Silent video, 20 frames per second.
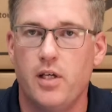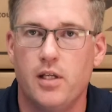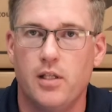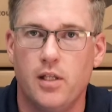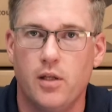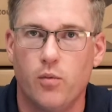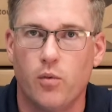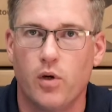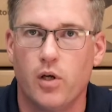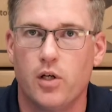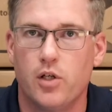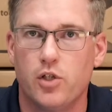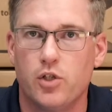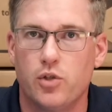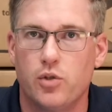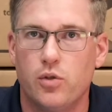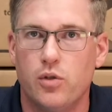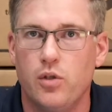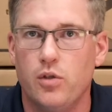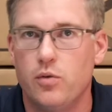and then we're going to
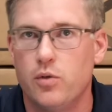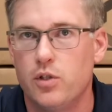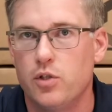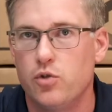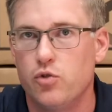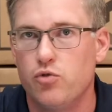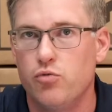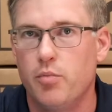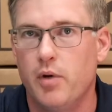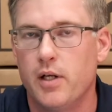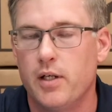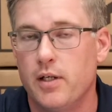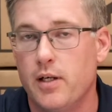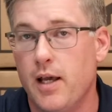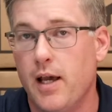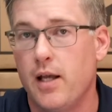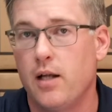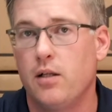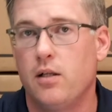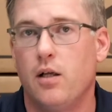show you a 2-button
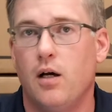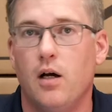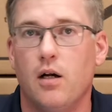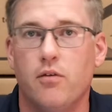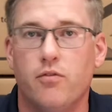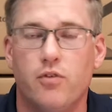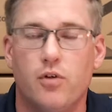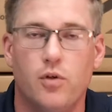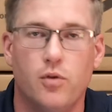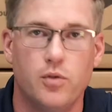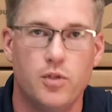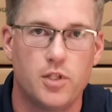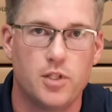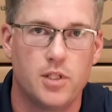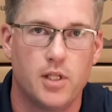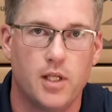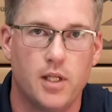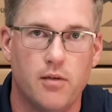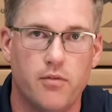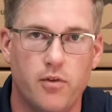analog phone just
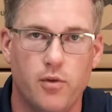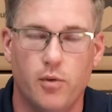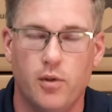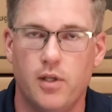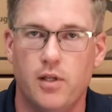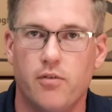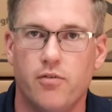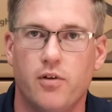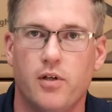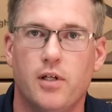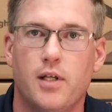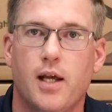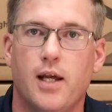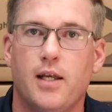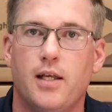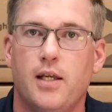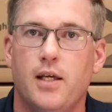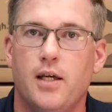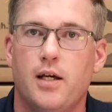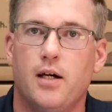to give you a different
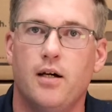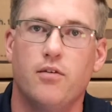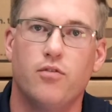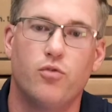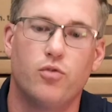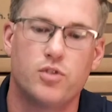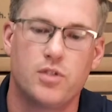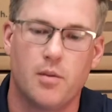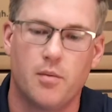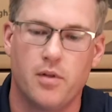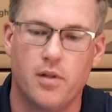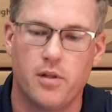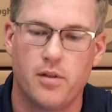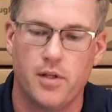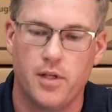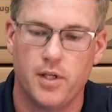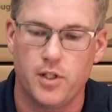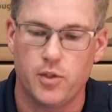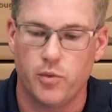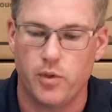idea of some of the
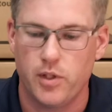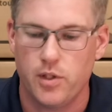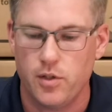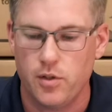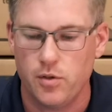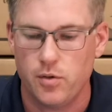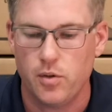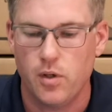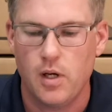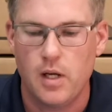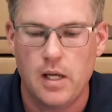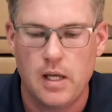things we do.